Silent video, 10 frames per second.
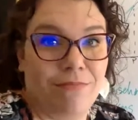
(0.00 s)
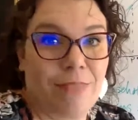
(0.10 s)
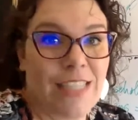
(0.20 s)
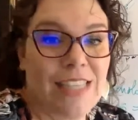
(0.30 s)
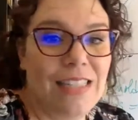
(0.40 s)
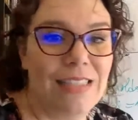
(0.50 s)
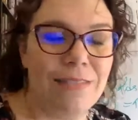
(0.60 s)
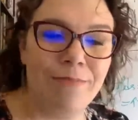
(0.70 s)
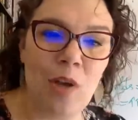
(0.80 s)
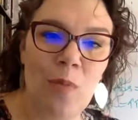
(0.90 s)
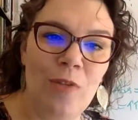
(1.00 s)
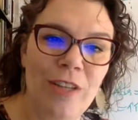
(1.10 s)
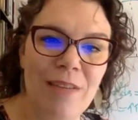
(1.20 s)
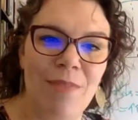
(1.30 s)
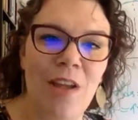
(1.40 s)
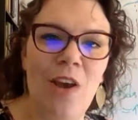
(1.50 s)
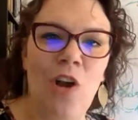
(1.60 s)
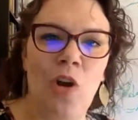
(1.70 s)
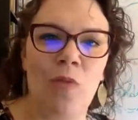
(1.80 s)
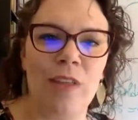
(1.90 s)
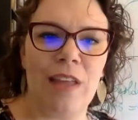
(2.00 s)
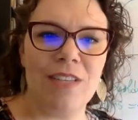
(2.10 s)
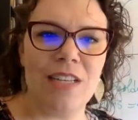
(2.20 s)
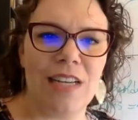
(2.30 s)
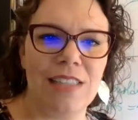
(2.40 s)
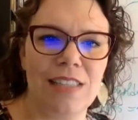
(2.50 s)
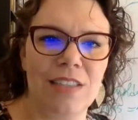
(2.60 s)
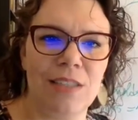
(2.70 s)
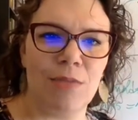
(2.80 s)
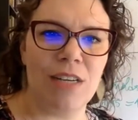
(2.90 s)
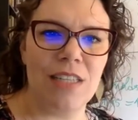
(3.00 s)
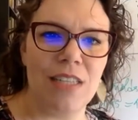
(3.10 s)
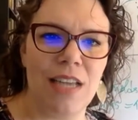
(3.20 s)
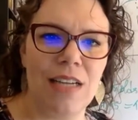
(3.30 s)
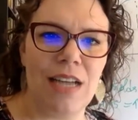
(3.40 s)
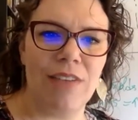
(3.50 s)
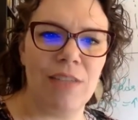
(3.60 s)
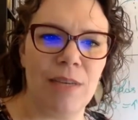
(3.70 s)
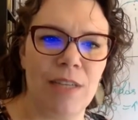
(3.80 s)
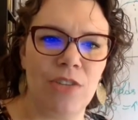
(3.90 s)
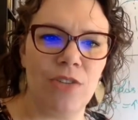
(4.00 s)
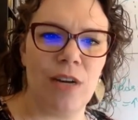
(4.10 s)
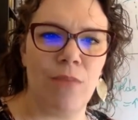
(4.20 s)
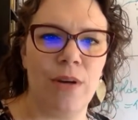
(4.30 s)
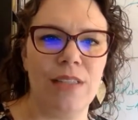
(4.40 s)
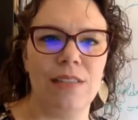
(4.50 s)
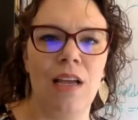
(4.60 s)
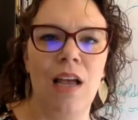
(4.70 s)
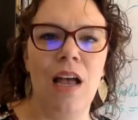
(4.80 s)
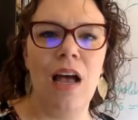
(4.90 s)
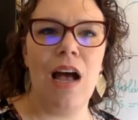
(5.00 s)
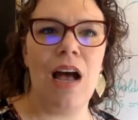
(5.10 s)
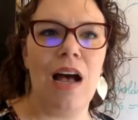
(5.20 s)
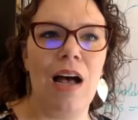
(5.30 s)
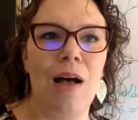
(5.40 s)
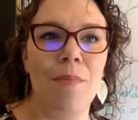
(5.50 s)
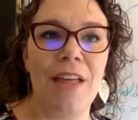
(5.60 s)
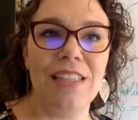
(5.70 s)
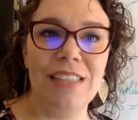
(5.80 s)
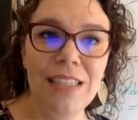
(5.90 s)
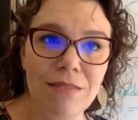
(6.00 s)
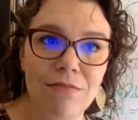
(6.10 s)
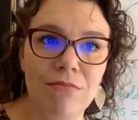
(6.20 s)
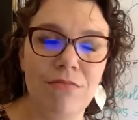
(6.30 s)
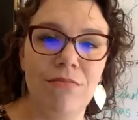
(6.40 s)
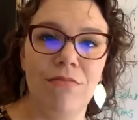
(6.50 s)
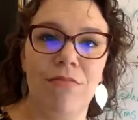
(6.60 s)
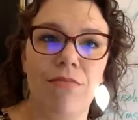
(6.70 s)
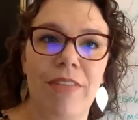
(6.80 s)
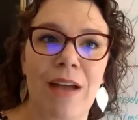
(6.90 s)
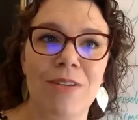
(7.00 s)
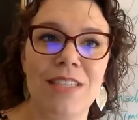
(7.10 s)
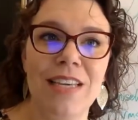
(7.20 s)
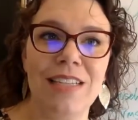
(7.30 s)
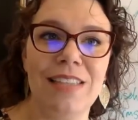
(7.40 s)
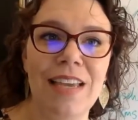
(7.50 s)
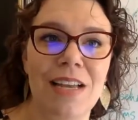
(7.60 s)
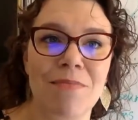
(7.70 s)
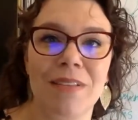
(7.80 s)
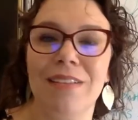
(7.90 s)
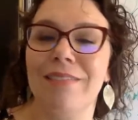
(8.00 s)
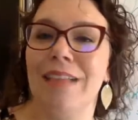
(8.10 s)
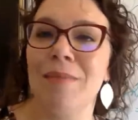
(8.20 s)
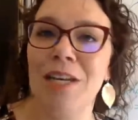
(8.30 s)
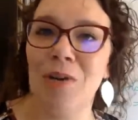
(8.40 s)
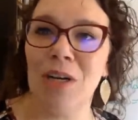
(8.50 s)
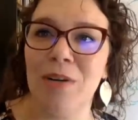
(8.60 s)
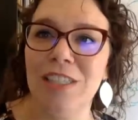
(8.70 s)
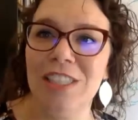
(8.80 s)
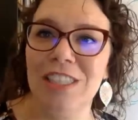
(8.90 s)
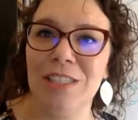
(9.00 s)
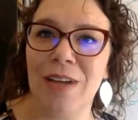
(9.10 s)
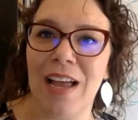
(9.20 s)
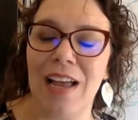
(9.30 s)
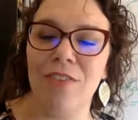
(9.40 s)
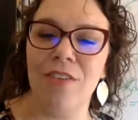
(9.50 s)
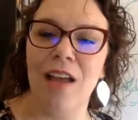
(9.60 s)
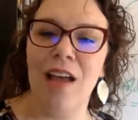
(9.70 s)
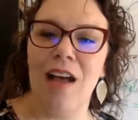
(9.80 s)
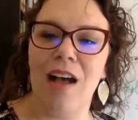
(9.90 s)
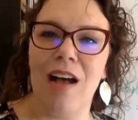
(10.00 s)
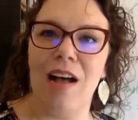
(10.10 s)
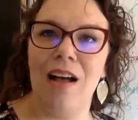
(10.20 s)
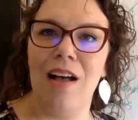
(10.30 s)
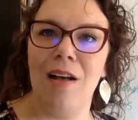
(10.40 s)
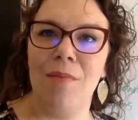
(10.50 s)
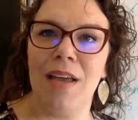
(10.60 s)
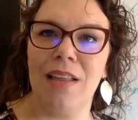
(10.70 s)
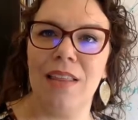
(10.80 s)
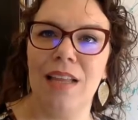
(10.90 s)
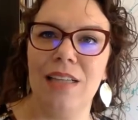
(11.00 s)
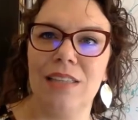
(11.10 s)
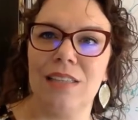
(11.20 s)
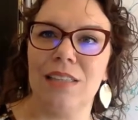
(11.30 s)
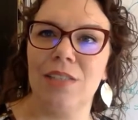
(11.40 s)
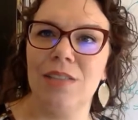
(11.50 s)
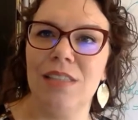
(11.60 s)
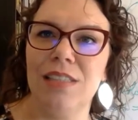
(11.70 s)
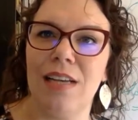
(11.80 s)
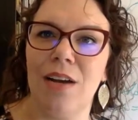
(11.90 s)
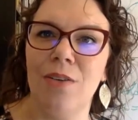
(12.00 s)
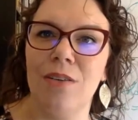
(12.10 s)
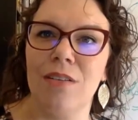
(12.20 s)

Make sense? Hopefully. Hopefully that was a nice little surprise at the end to have some extra credit points. Um, that's it. That was the exam. Let me know what questions you have. Um, and let's close this out.